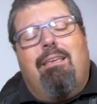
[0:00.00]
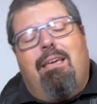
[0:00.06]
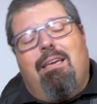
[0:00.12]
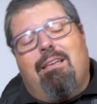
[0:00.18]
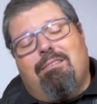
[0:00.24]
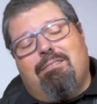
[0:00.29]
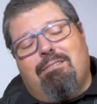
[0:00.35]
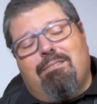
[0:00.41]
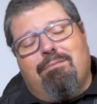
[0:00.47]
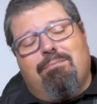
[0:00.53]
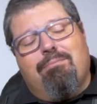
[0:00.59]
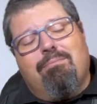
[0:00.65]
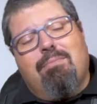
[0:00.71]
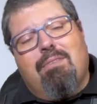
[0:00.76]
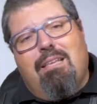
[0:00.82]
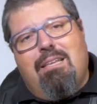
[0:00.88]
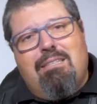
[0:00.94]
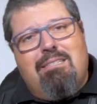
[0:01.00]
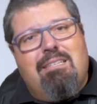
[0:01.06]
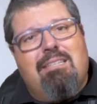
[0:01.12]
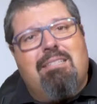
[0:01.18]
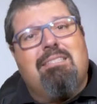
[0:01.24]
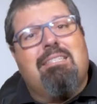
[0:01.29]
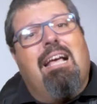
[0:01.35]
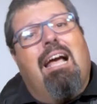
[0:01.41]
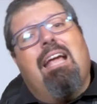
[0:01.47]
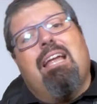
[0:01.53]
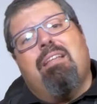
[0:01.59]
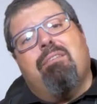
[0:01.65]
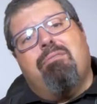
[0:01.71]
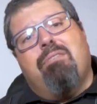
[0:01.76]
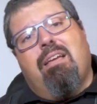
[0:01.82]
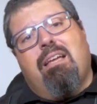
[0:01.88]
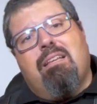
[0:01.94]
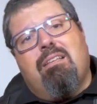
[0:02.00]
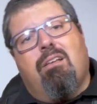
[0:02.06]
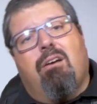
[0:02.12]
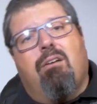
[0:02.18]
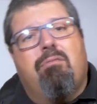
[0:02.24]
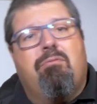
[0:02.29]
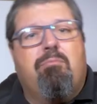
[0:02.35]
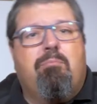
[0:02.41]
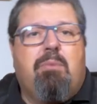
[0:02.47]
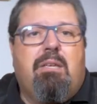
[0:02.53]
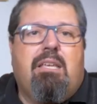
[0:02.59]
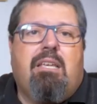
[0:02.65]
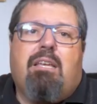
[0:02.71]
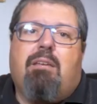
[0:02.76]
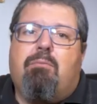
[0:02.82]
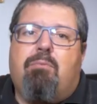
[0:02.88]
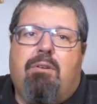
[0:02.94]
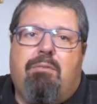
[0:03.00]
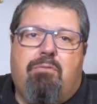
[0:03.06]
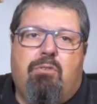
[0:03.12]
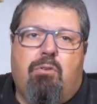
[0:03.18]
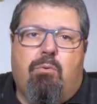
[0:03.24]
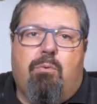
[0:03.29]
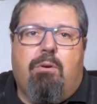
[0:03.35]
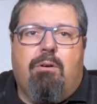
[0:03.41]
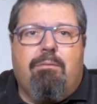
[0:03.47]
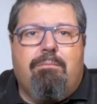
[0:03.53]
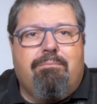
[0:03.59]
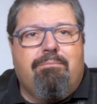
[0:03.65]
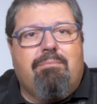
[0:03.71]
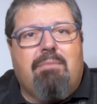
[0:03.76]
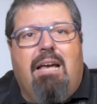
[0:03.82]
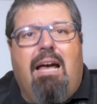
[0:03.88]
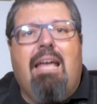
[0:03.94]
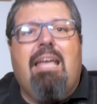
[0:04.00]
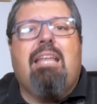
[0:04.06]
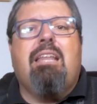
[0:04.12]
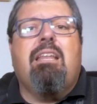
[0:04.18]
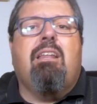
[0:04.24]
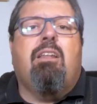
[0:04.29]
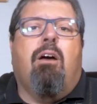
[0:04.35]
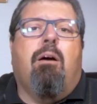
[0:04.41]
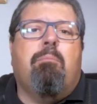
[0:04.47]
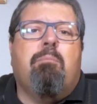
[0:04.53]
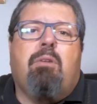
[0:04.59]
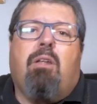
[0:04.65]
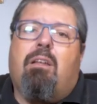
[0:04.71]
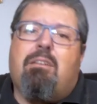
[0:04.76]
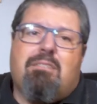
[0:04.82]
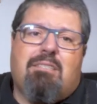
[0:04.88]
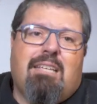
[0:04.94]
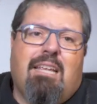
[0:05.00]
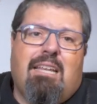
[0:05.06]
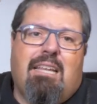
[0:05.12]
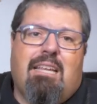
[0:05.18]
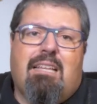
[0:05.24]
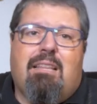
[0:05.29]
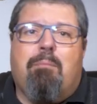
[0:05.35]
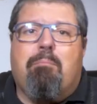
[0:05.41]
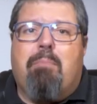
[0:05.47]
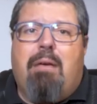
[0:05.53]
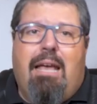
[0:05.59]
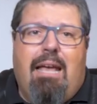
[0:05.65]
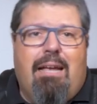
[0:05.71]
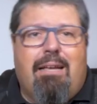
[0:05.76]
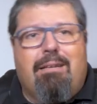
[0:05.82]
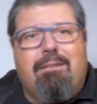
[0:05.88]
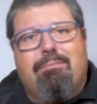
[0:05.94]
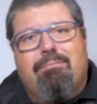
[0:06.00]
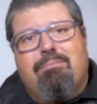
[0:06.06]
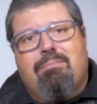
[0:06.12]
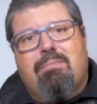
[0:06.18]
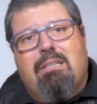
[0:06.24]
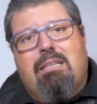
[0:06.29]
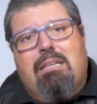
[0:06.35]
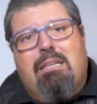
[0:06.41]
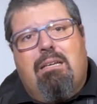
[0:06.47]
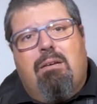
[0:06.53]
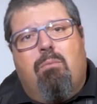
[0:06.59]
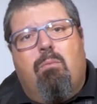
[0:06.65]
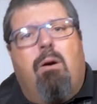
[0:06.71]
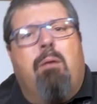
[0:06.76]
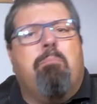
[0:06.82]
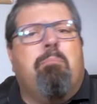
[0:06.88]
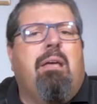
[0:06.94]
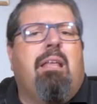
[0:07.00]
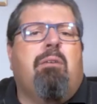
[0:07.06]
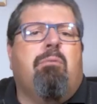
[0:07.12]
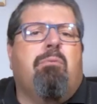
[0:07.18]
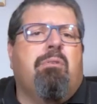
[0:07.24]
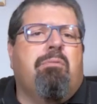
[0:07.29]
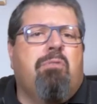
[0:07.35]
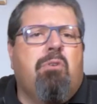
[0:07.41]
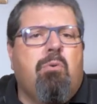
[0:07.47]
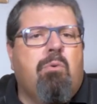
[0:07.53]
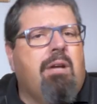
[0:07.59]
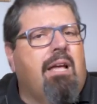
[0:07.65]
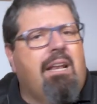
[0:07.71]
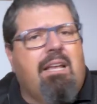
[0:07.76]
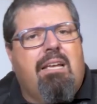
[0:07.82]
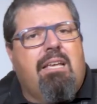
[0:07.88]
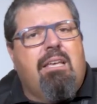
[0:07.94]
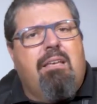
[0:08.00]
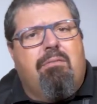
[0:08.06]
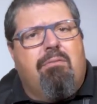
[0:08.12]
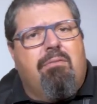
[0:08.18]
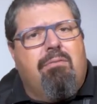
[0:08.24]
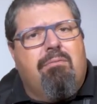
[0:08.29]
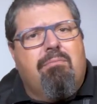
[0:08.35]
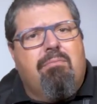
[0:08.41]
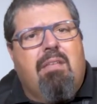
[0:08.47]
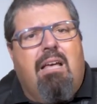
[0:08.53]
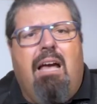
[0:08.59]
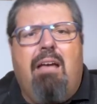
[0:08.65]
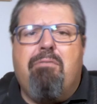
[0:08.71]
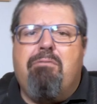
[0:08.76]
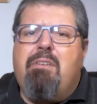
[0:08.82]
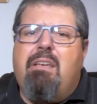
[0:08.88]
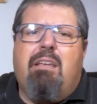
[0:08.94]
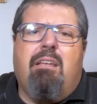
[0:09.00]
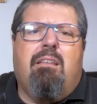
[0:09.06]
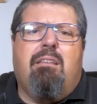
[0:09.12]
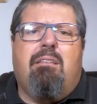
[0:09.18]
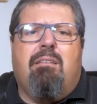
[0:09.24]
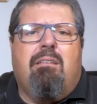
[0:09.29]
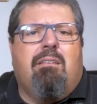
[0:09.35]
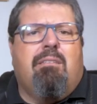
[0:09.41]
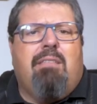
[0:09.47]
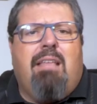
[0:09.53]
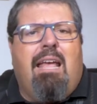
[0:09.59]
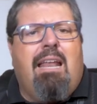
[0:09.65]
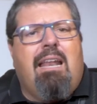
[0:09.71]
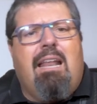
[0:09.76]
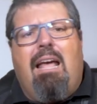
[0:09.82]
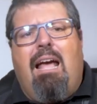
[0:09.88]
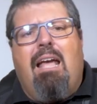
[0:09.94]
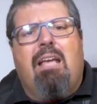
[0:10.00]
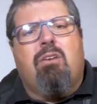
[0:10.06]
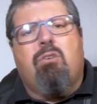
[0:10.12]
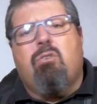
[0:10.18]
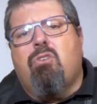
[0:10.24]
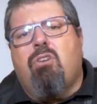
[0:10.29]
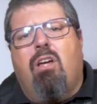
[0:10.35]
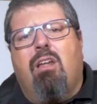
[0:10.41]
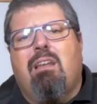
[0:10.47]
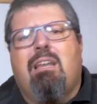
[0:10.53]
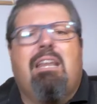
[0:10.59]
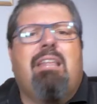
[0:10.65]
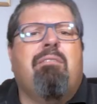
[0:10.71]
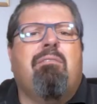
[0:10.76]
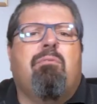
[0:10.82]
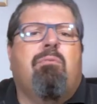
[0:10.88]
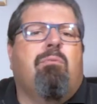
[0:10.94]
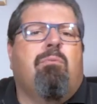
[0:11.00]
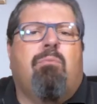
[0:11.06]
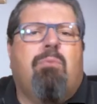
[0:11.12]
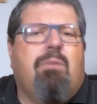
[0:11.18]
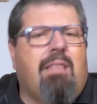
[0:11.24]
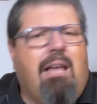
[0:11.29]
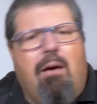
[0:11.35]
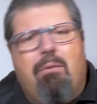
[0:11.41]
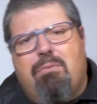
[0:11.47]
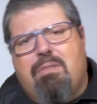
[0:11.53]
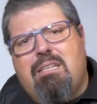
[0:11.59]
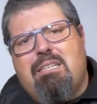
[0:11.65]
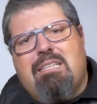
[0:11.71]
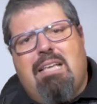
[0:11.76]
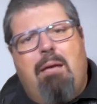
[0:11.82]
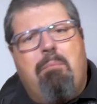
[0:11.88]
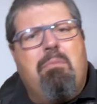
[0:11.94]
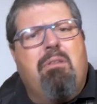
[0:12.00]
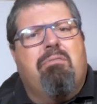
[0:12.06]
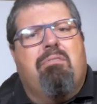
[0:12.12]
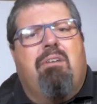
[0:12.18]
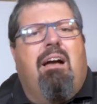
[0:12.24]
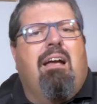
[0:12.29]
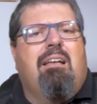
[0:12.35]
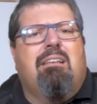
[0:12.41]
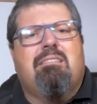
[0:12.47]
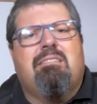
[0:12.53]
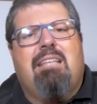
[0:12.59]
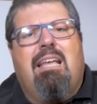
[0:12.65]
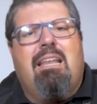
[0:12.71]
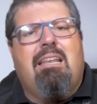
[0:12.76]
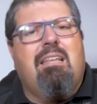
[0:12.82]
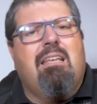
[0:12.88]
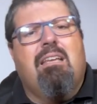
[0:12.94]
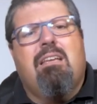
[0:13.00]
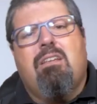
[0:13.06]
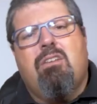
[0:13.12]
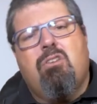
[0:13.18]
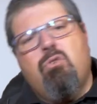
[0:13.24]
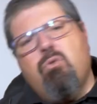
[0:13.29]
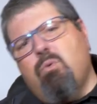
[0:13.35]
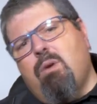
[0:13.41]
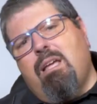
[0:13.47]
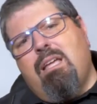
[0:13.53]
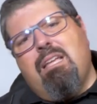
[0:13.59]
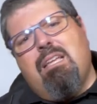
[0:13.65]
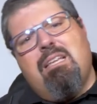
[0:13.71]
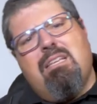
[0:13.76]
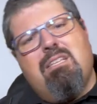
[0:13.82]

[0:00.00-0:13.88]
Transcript: Yes, it's a side effect of being a reviewer. I ended up not sending them back. What better review can I give? I figured that I could not live without these amplifiers that do a